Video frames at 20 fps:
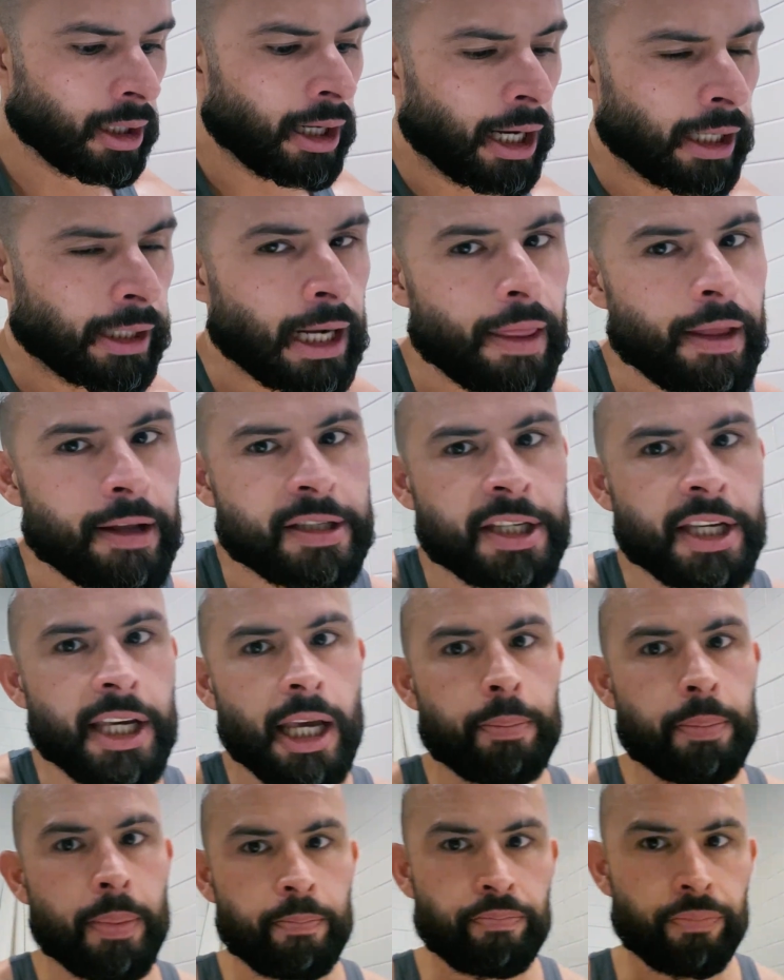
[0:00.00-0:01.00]
Another
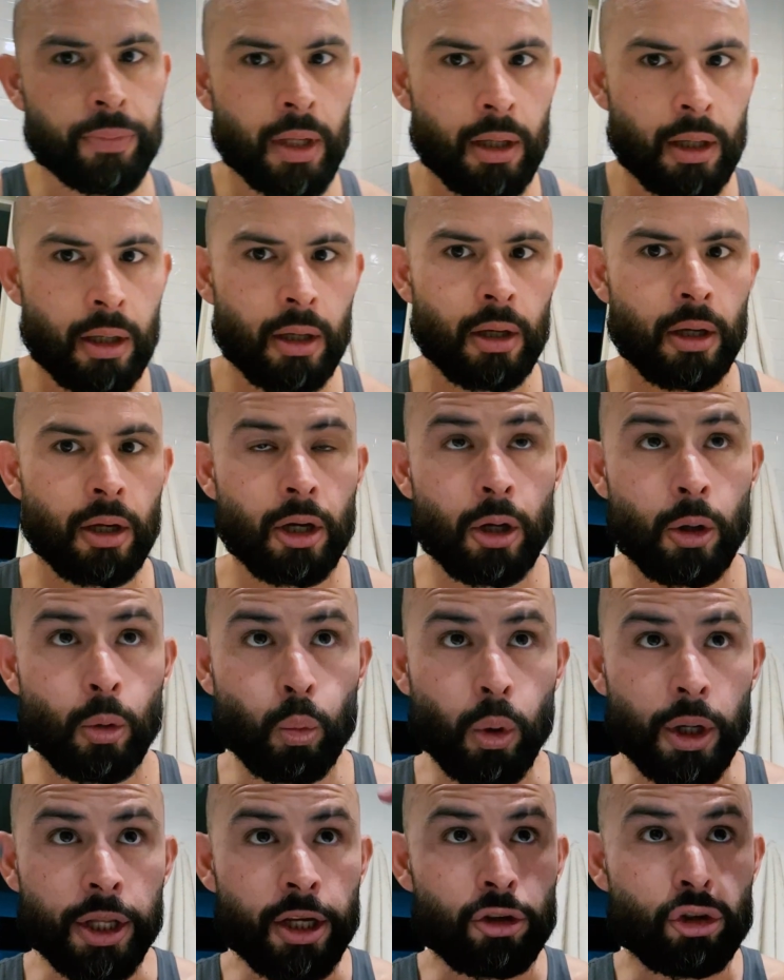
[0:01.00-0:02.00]
tip,
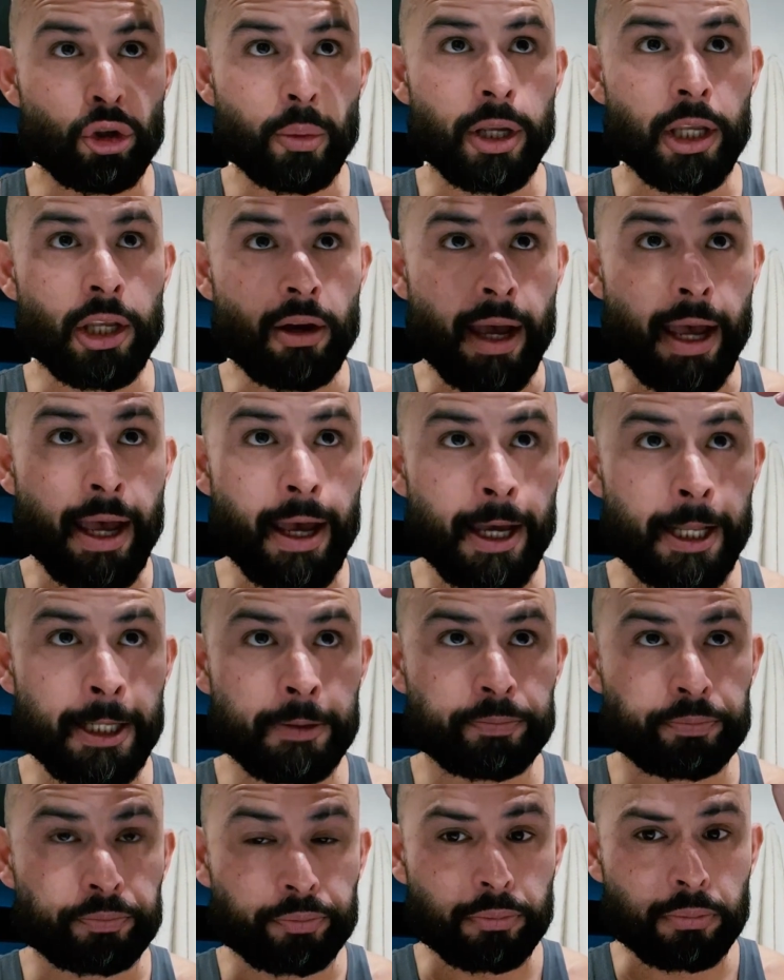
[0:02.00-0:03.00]
when you're doing your head,
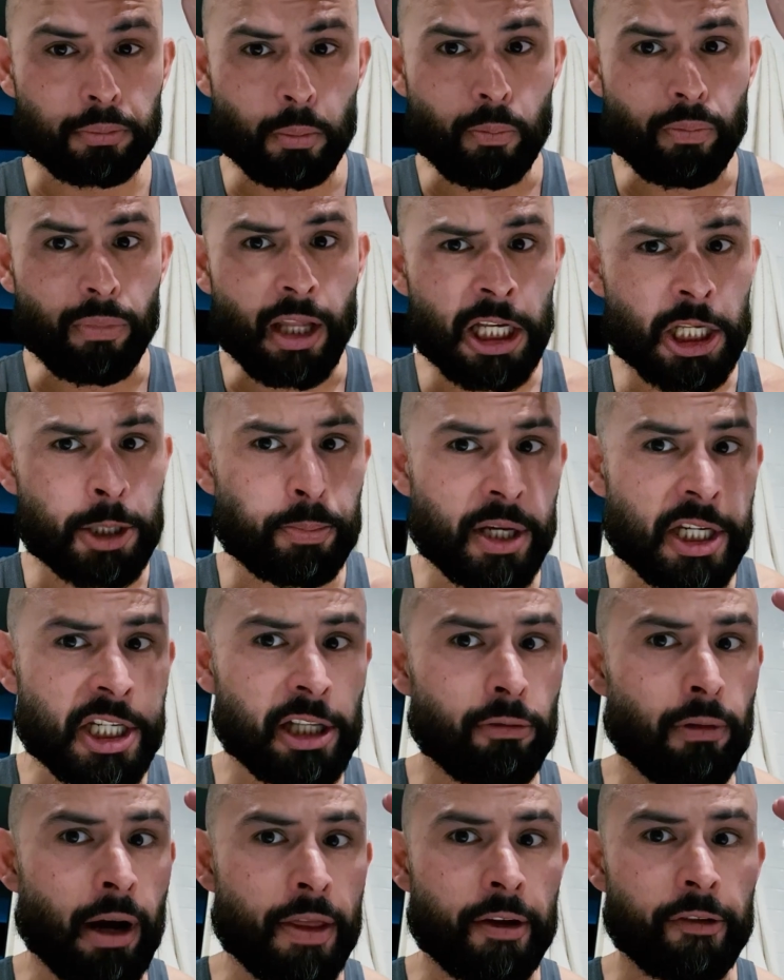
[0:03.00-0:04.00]
especially
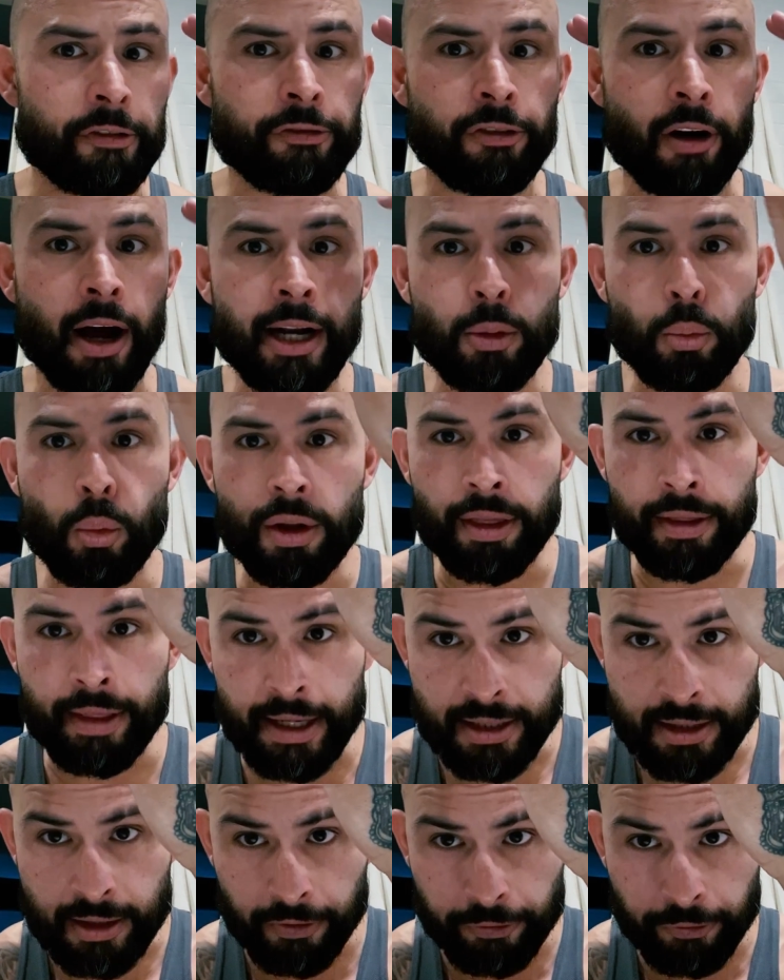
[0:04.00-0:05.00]
around the front, whether
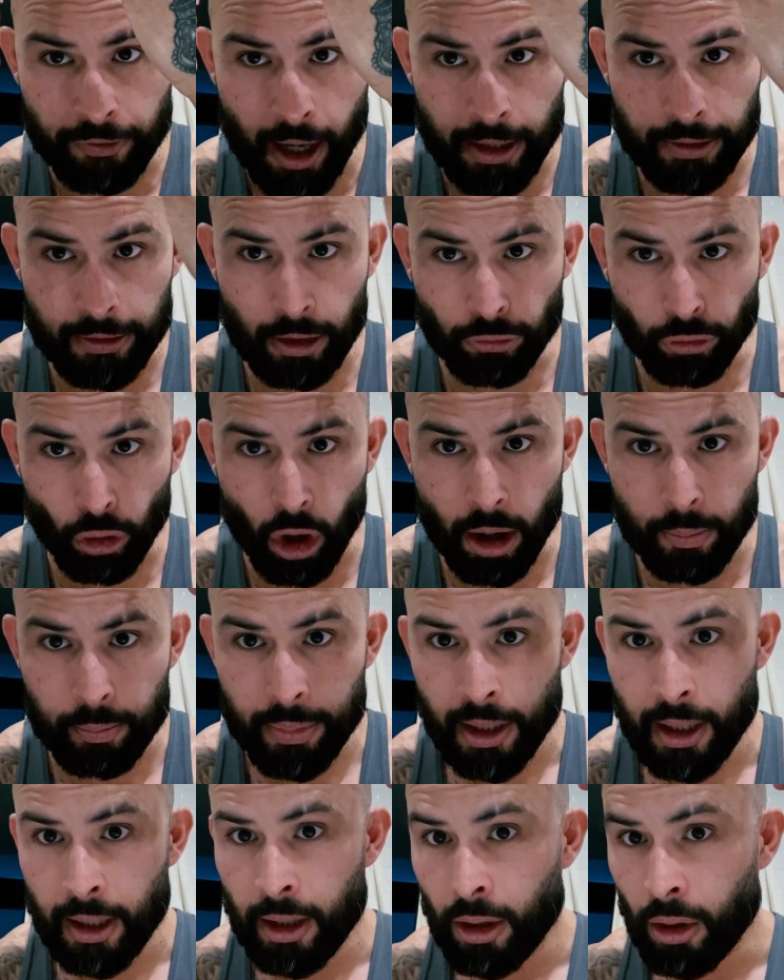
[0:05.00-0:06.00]
that's the front, the top,
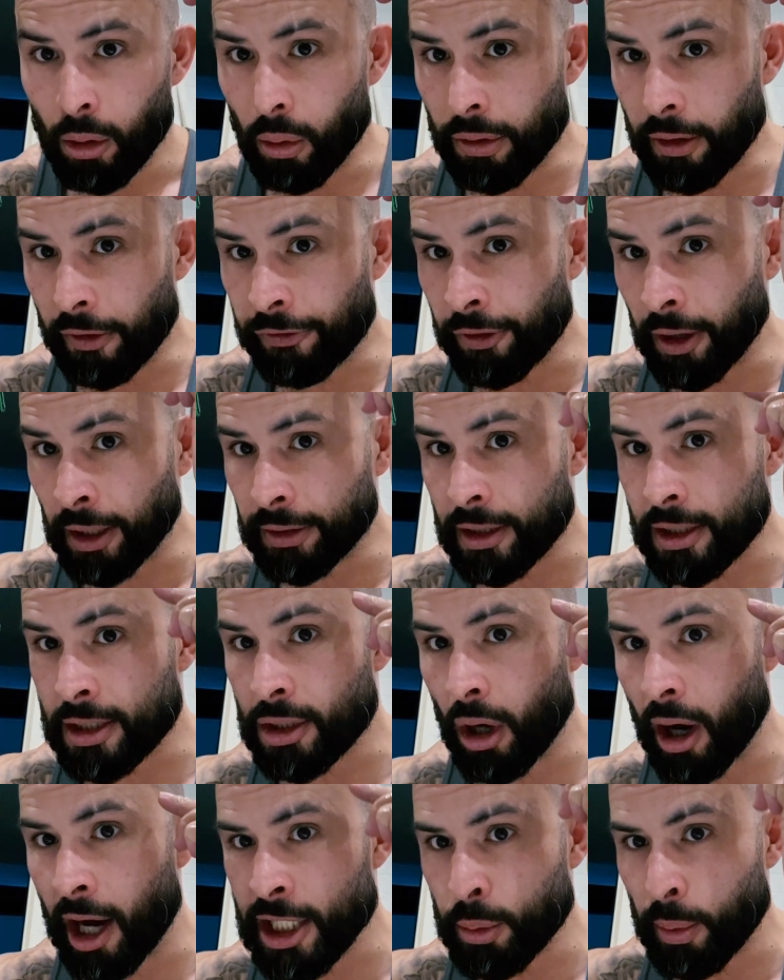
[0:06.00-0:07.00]
or the front, the
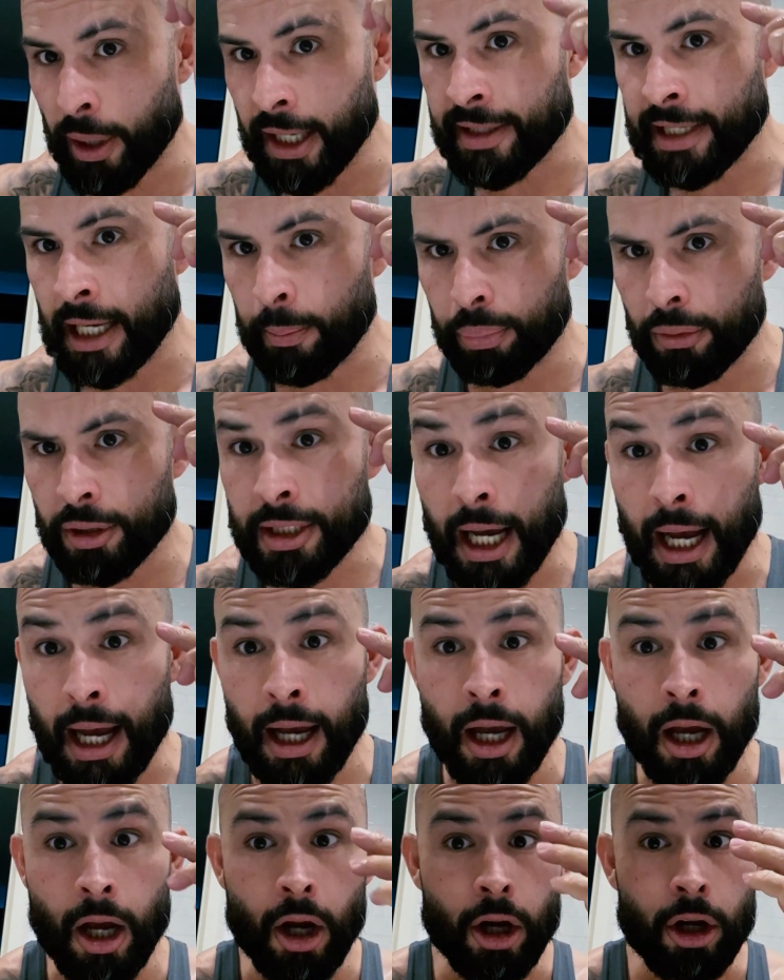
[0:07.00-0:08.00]
sides where your temples are,
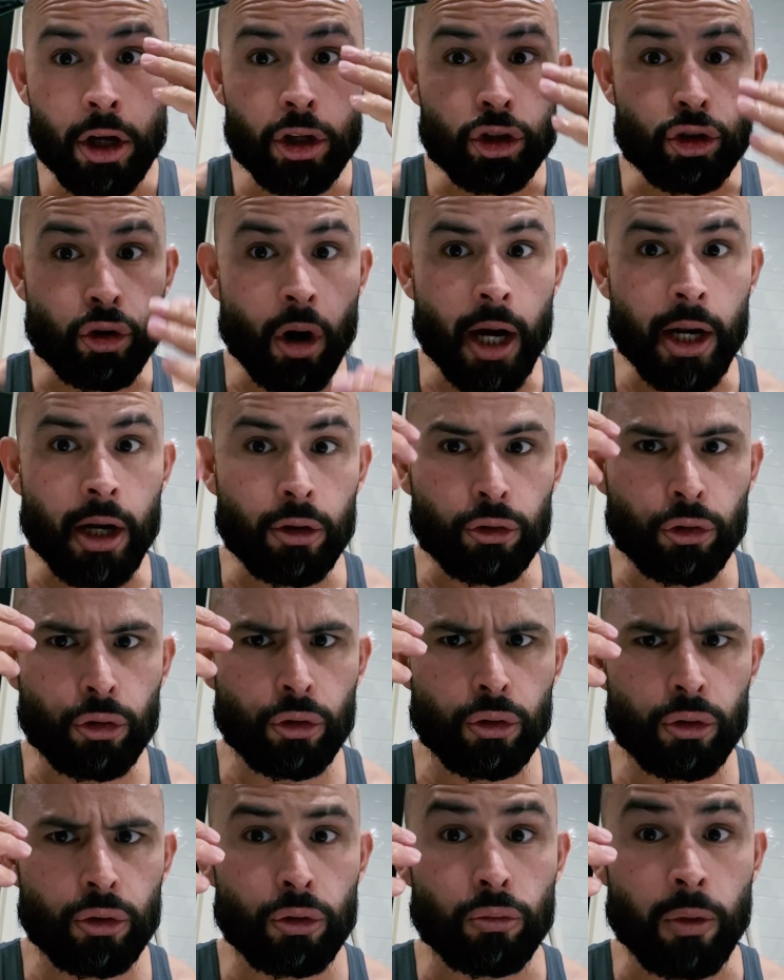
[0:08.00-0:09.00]
try not
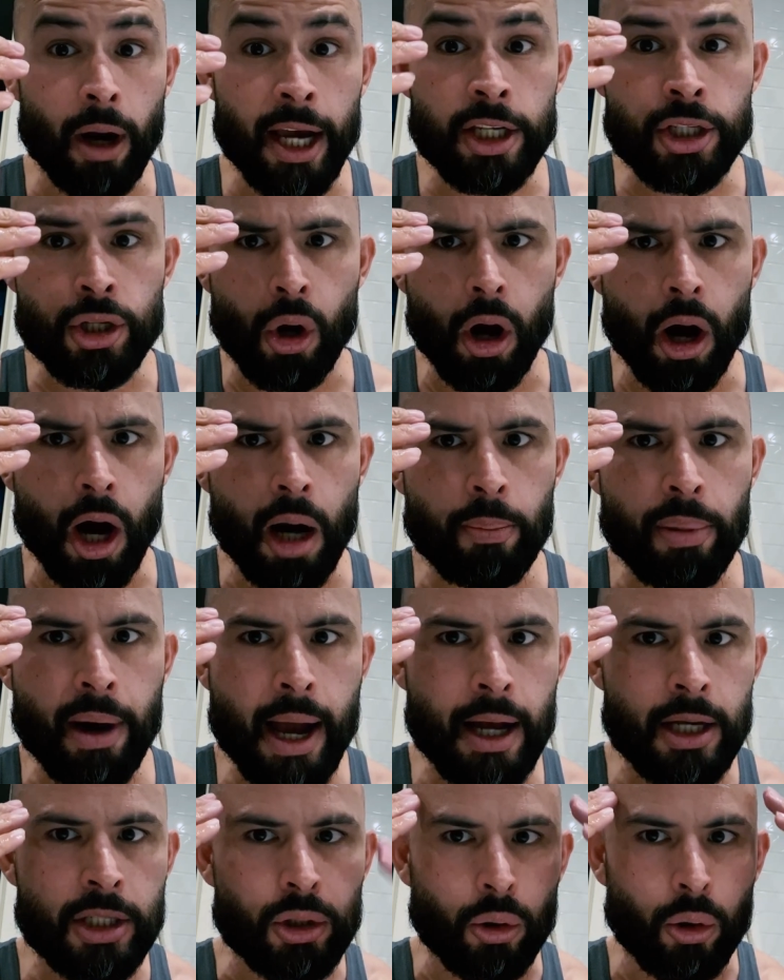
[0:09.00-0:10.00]
to raise your
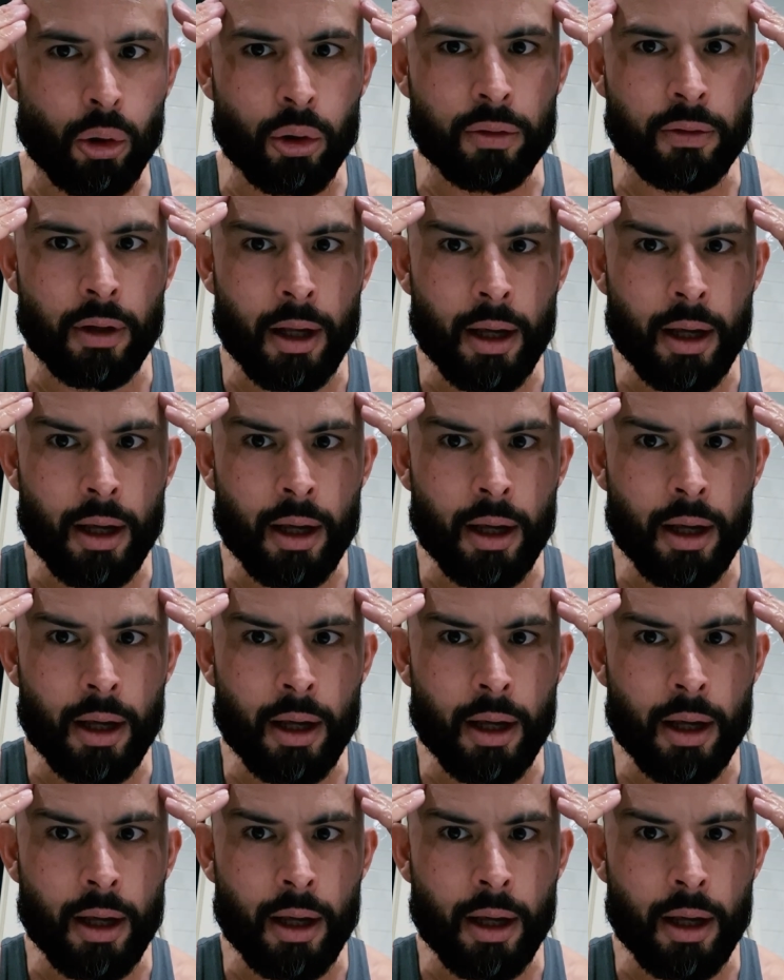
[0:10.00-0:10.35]
eyebrows or